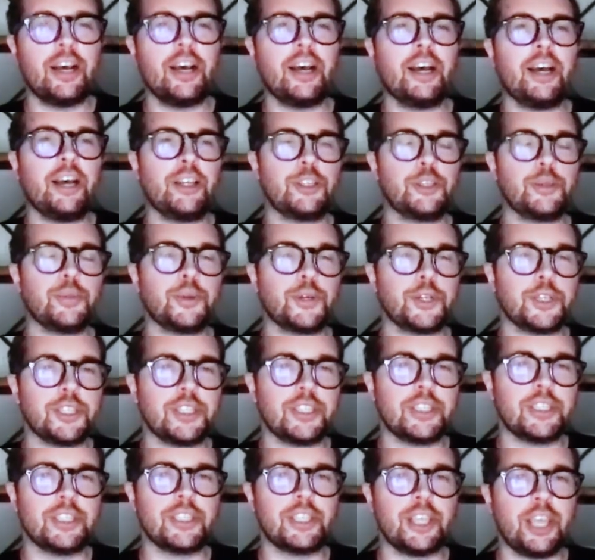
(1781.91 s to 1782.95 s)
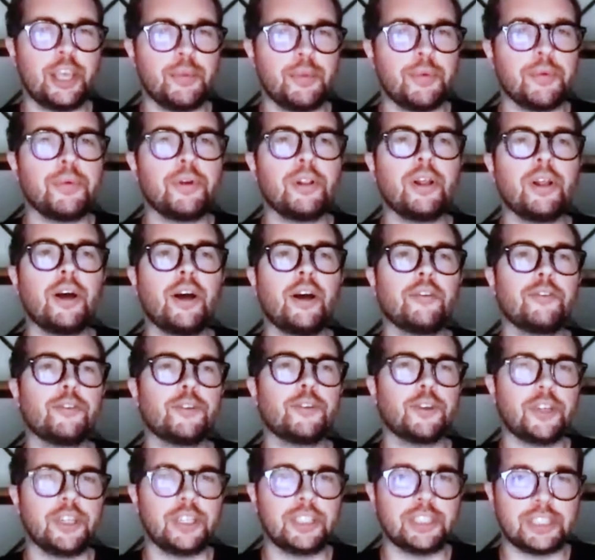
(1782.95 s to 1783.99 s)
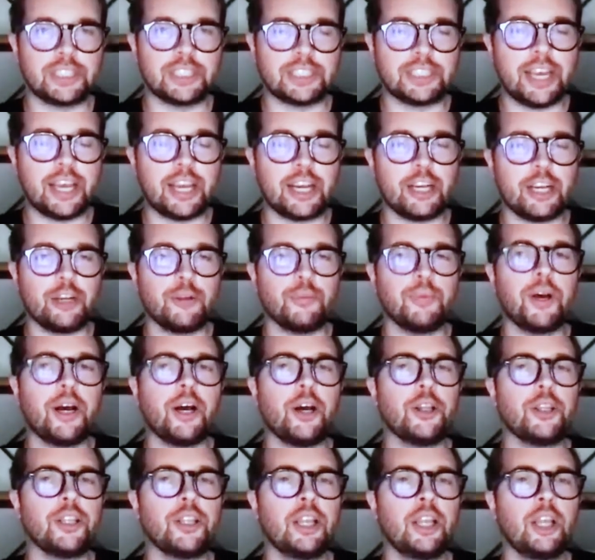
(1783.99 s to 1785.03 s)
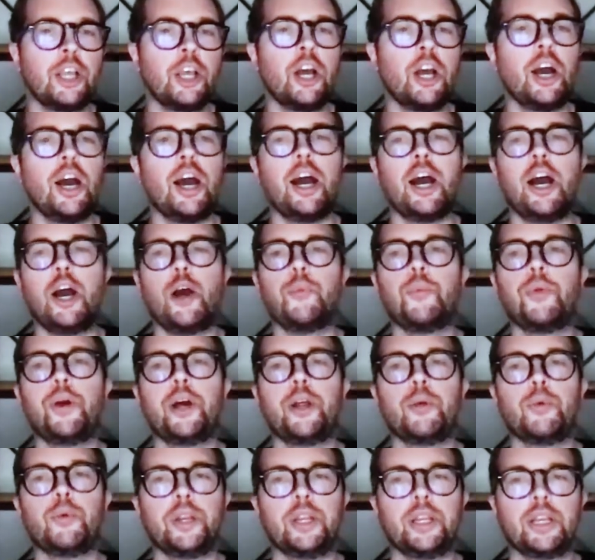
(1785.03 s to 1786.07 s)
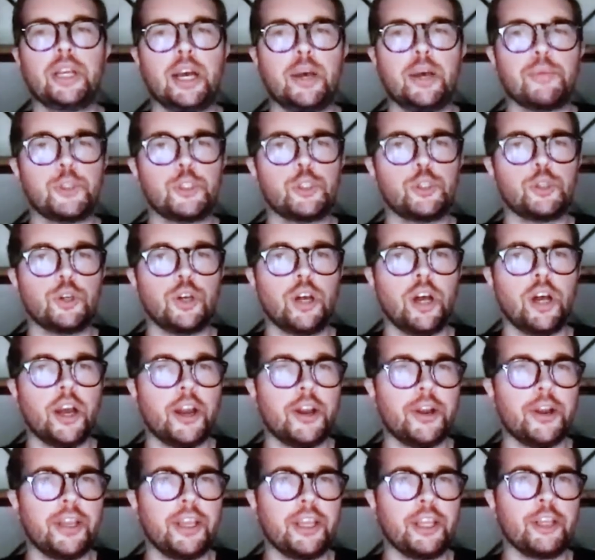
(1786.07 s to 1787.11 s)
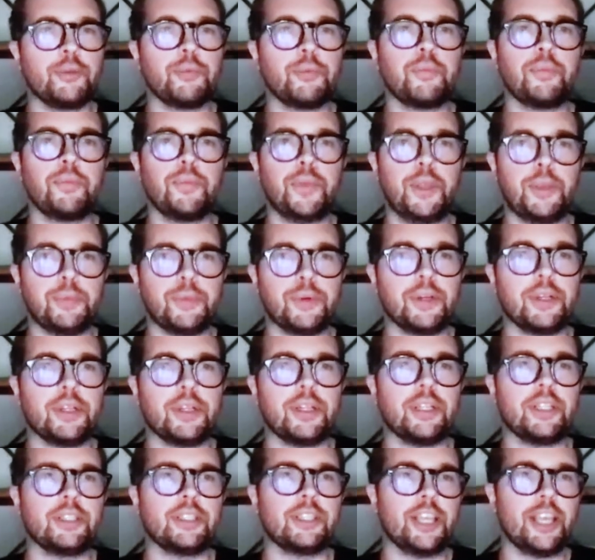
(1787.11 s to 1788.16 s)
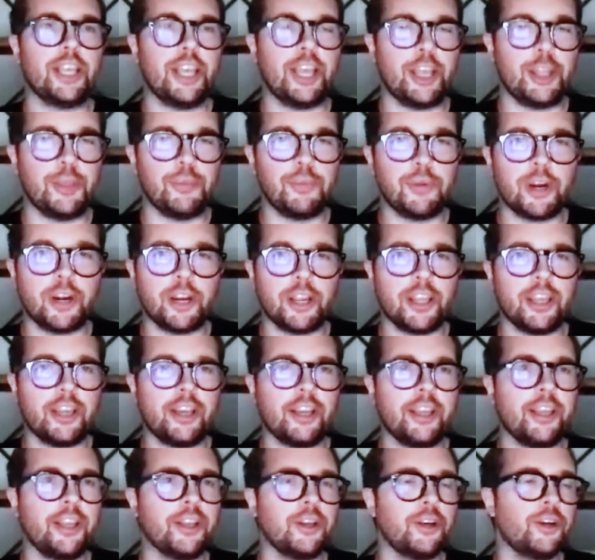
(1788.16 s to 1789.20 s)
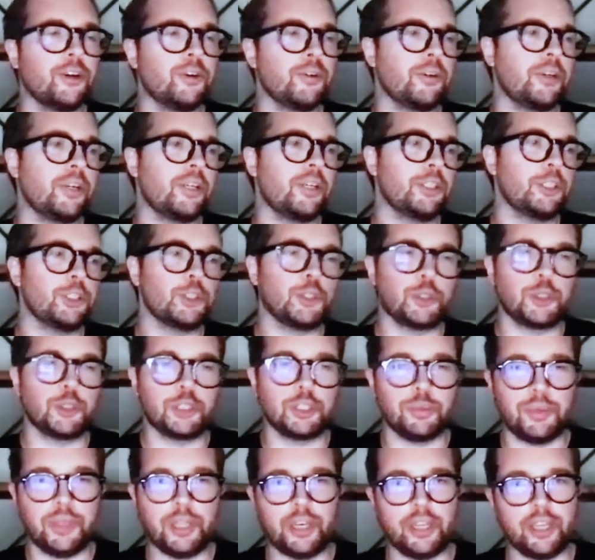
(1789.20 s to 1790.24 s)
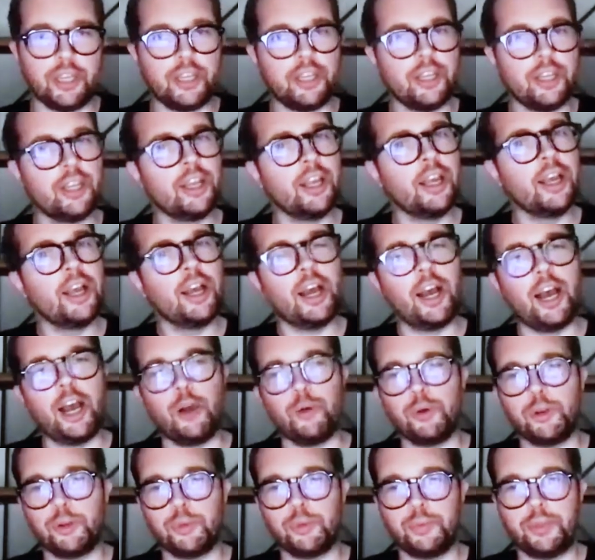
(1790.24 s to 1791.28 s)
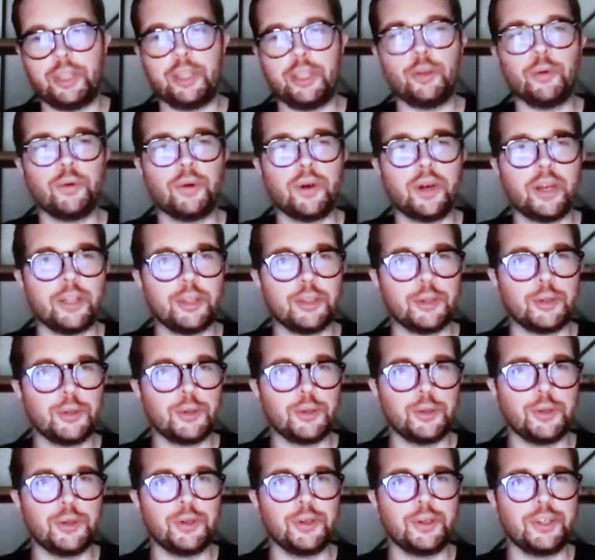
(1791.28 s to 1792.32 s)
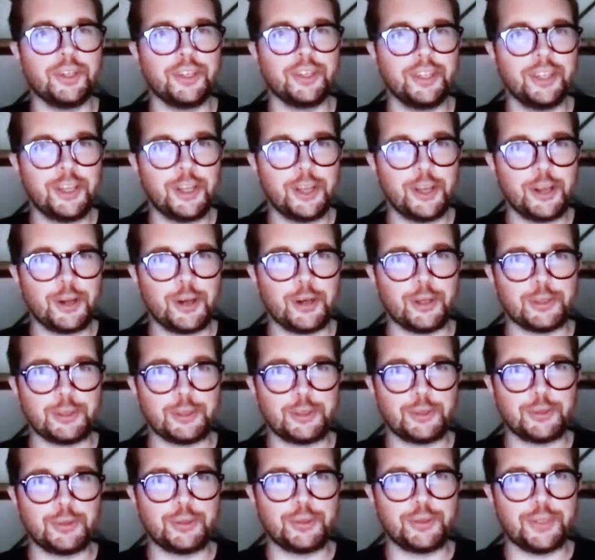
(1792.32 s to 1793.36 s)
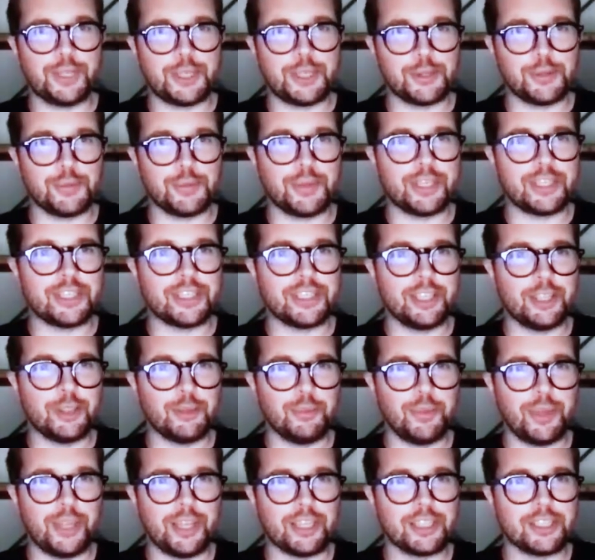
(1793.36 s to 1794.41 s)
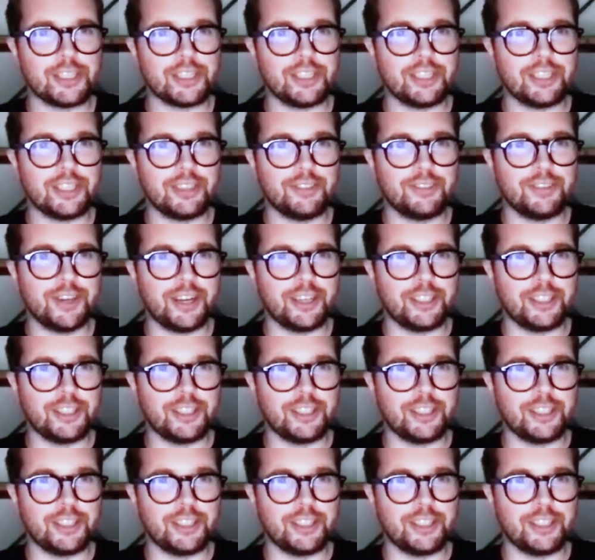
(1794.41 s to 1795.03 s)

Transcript: this person is capable of or is excited about. But when it comes to hiring people in marketing or social media, I wouldn't be the one who goes through the resumes and makes the final